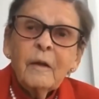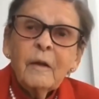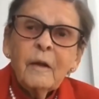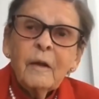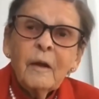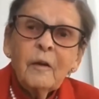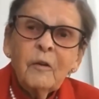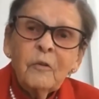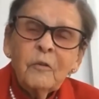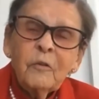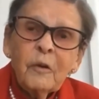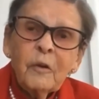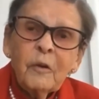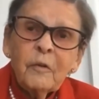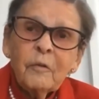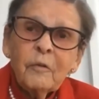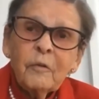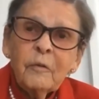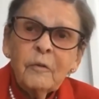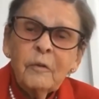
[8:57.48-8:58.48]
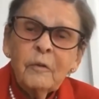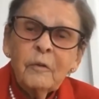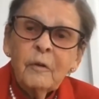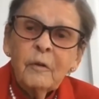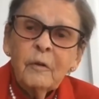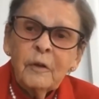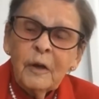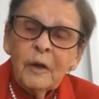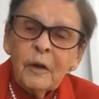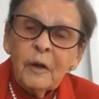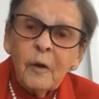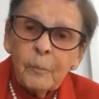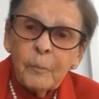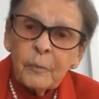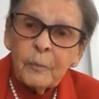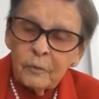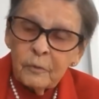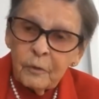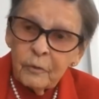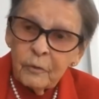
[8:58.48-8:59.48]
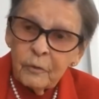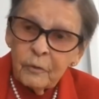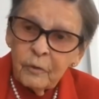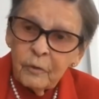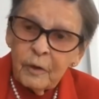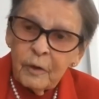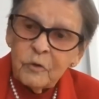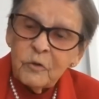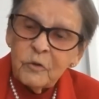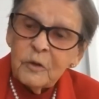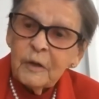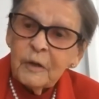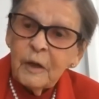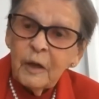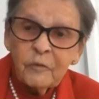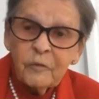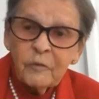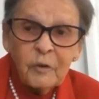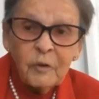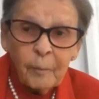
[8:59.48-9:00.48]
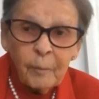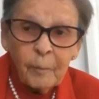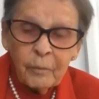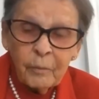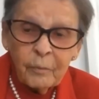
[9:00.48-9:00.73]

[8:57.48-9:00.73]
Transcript: And he says, get up, little girl. And she gets up.